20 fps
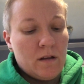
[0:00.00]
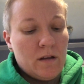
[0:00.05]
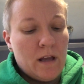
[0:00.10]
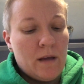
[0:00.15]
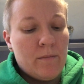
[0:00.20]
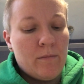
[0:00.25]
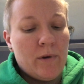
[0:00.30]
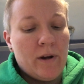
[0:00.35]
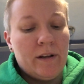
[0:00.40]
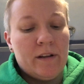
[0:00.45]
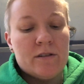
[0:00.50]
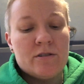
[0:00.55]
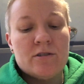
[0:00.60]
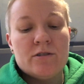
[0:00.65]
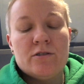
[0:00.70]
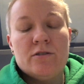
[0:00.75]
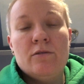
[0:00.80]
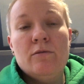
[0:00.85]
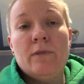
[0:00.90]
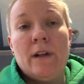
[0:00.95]
name brand is
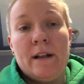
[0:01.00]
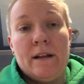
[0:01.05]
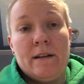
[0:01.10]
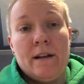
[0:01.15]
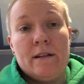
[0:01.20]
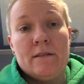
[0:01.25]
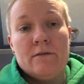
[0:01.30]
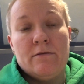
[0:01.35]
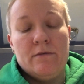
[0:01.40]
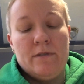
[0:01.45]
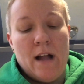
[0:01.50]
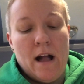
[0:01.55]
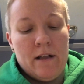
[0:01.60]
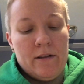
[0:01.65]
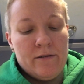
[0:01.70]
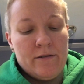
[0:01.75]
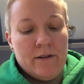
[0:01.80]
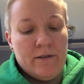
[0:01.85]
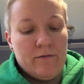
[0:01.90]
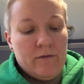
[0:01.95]
$2.99, so
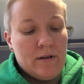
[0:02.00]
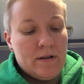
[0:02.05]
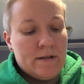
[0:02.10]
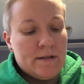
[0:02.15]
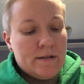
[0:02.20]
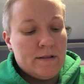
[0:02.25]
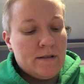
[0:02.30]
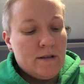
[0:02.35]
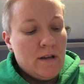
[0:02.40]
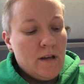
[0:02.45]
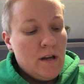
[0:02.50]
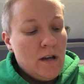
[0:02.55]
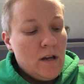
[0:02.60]
$1 difference.